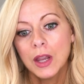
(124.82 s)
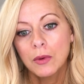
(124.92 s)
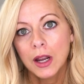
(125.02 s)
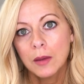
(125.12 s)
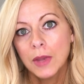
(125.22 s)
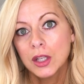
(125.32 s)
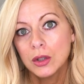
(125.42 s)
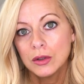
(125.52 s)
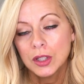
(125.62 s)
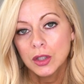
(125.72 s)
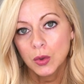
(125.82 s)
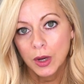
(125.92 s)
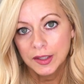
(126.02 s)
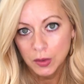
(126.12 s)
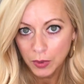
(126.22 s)
they recommend using
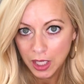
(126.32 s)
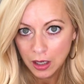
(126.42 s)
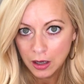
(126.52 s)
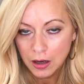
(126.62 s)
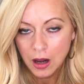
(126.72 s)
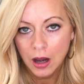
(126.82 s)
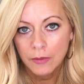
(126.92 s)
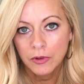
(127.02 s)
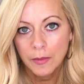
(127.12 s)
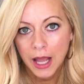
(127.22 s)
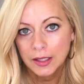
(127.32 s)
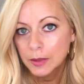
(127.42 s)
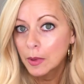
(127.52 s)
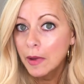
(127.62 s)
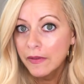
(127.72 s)
twice a week um, for
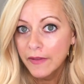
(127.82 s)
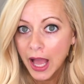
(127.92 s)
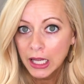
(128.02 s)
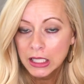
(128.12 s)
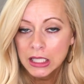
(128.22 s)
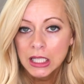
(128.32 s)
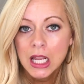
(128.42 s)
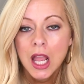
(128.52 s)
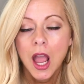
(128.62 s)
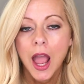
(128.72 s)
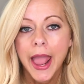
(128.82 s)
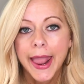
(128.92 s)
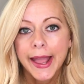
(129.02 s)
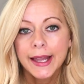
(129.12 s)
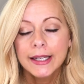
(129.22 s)
maximum effect.
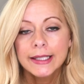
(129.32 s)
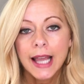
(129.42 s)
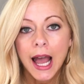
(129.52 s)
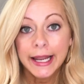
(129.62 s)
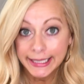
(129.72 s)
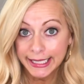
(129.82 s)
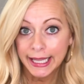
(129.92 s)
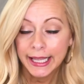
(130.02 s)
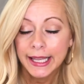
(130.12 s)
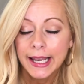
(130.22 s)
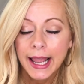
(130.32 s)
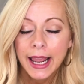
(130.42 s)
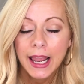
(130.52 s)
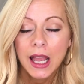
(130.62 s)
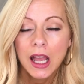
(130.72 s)
And I did,
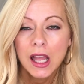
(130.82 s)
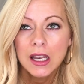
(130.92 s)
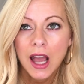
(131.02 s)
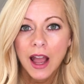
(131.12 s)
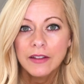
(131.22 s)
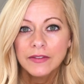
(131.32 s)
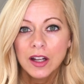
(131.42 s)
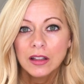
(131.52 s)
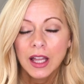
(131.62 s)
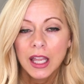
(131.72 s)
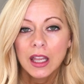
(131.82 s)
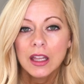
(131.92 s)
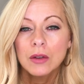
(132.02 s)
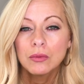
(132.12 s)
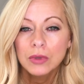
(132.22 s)
and I felt like
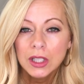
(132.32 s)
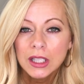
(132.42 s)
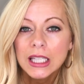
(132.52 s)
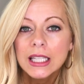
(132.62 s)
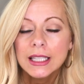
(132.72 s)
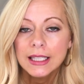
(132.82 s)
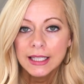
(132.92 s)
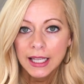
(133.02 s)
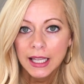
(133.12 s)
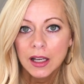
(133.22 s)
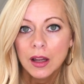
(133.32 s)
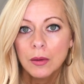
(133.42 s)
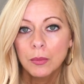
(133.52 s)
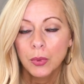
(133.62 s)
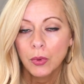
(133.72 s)
it really did
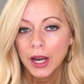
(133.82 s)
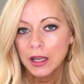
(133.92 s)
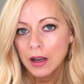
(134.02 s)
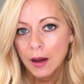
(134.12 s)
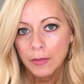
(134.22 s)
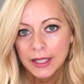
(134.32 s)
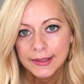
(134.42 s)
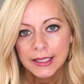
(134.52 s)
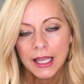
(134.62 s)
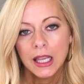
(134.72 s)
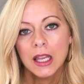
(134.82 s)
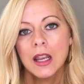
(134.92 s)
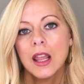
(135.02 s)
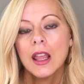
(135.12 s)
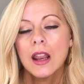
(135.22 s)
brighten up my
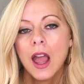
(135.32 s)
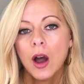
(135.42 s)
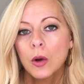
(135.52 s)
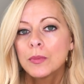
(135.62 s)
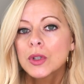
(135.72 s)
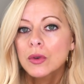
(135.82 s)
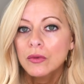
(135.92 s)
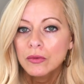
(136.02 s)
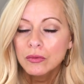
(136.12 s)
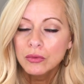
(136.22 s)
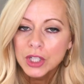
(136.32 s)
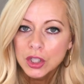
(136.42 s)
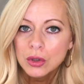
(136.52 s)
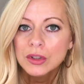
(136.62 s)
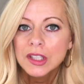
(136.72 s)
skin. It helped
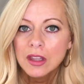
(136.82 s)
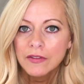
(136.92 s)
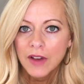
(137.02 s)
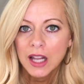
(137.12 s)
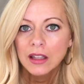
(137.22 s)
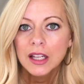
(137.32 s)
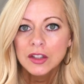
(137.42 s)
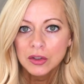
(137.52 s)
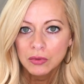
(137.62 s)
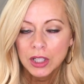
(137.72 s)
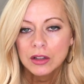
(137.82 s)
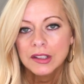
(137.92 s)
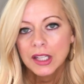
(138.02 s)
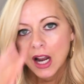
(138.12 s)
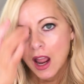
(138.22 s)
reduce the fine lines and
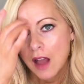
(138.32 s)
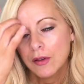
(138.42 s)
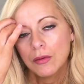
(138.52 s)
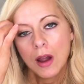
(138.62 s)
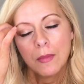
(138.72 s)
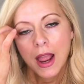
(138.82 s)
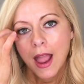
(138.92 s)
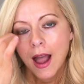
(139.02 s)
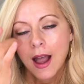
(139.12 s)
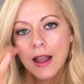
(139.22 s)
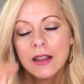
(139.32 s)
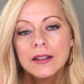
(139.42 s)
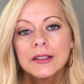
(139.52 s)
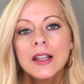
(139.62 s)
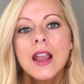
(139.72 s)
wrinkles that I have around my
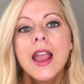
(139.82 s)
eyes.